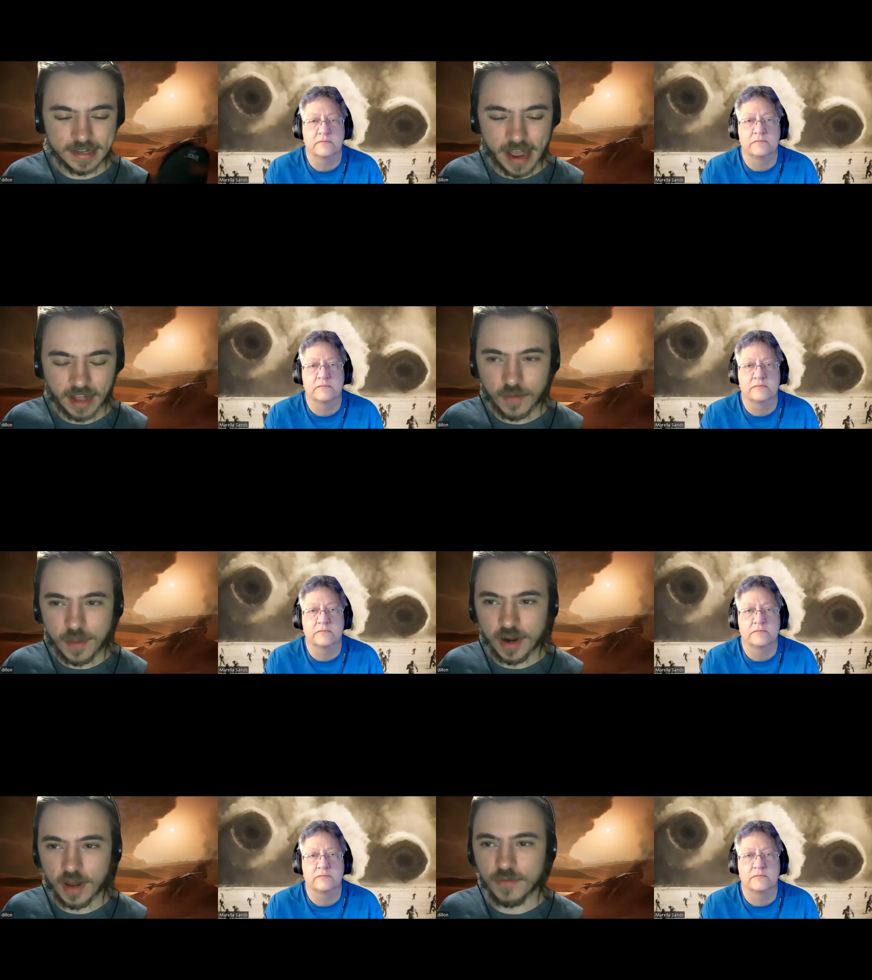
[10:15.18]

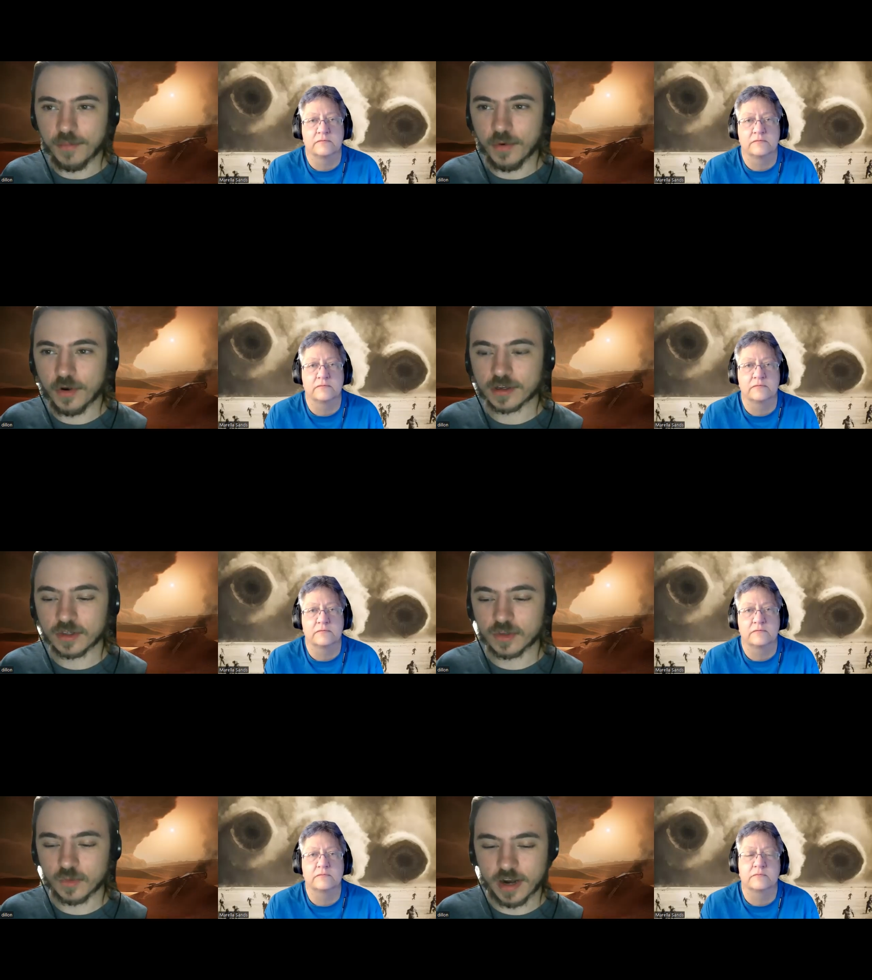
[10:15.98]
Speaker 1: element of the
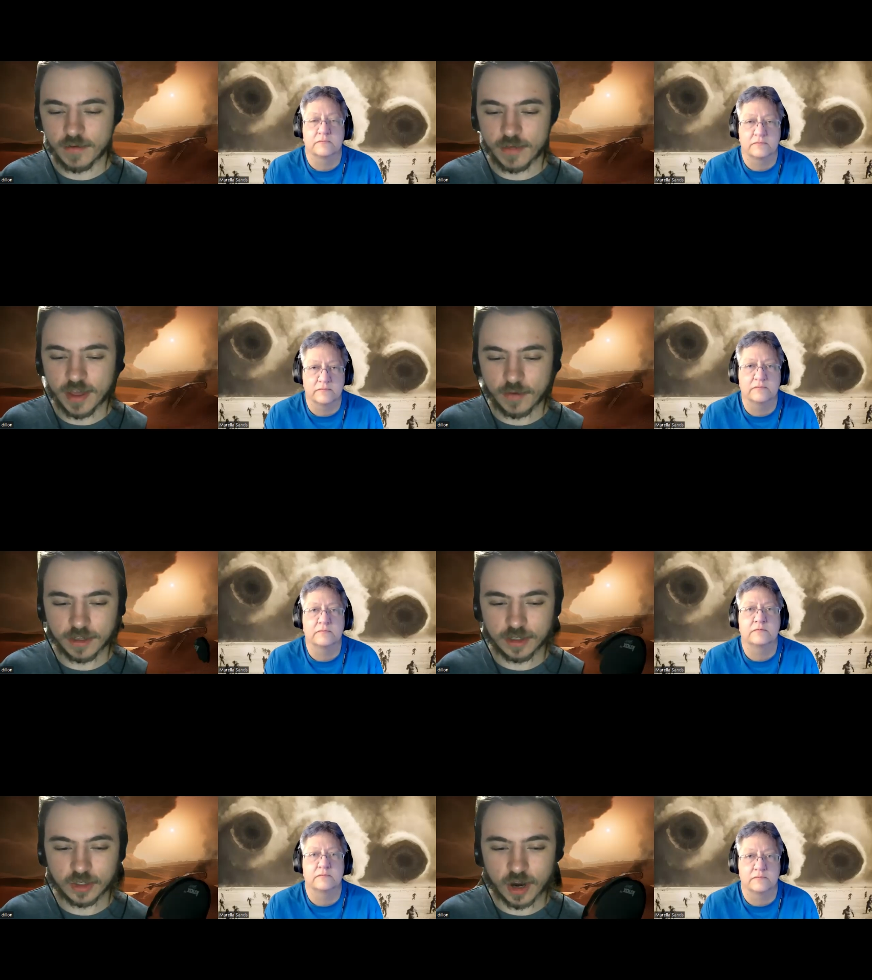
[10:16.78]
books whenever they
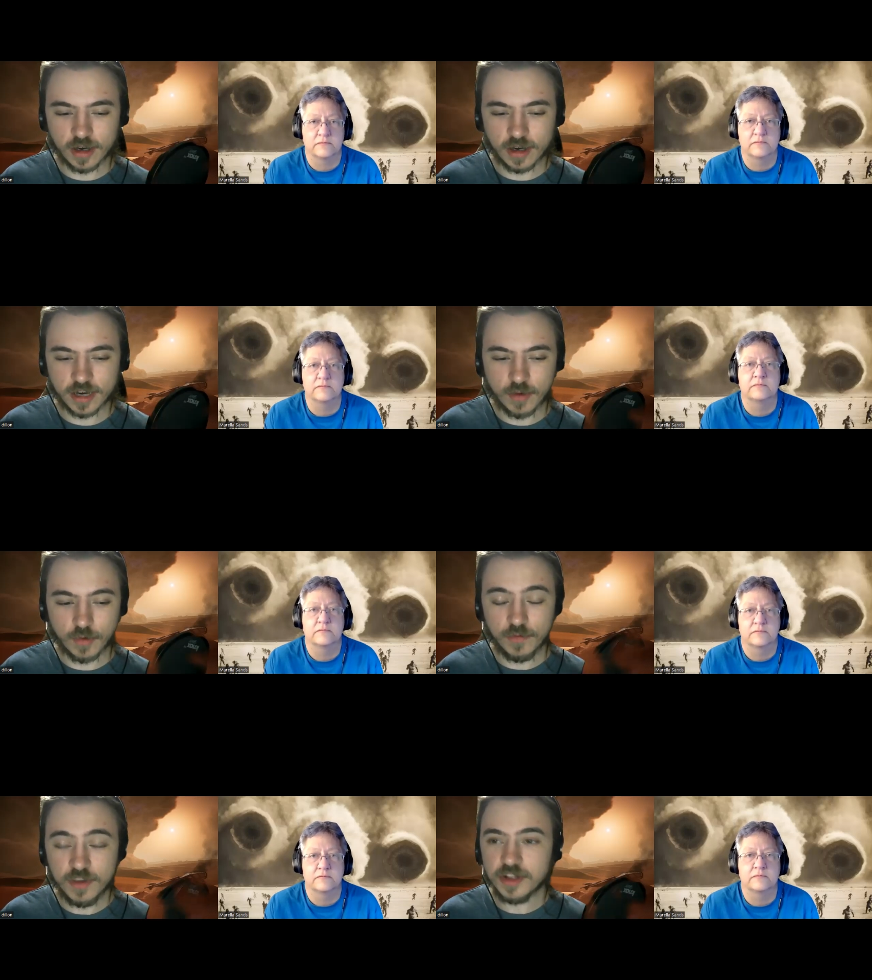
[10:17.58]
really start kind of
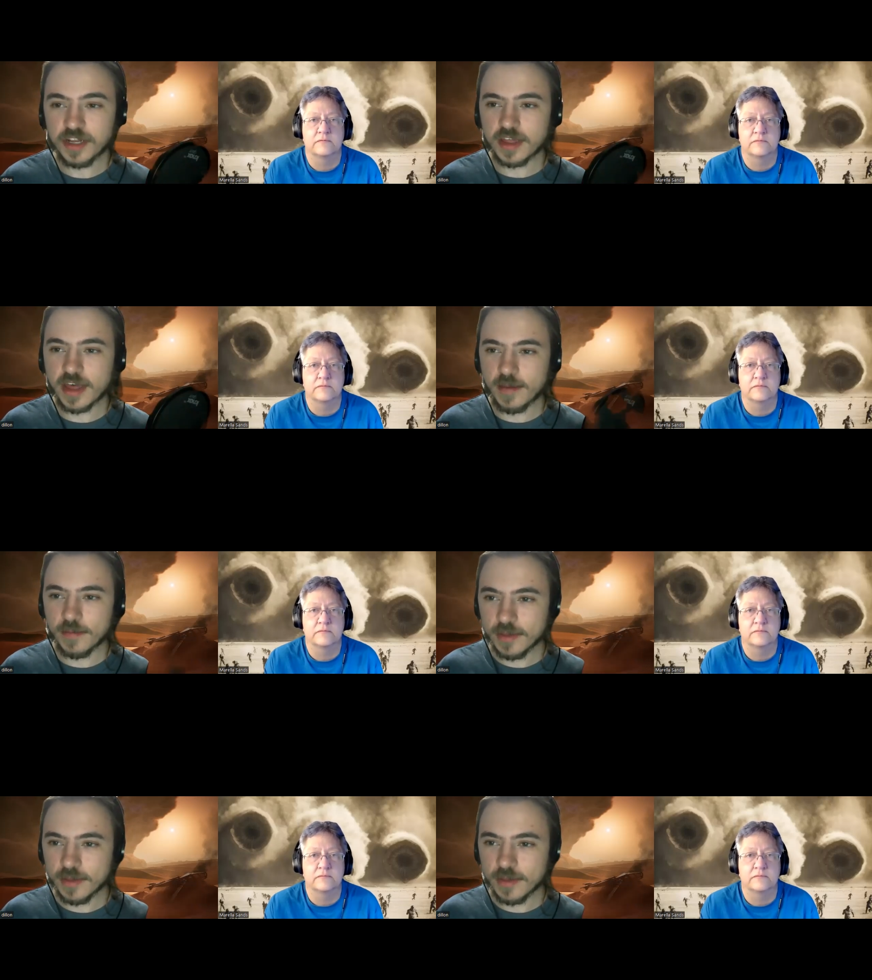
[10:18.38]
revealing them.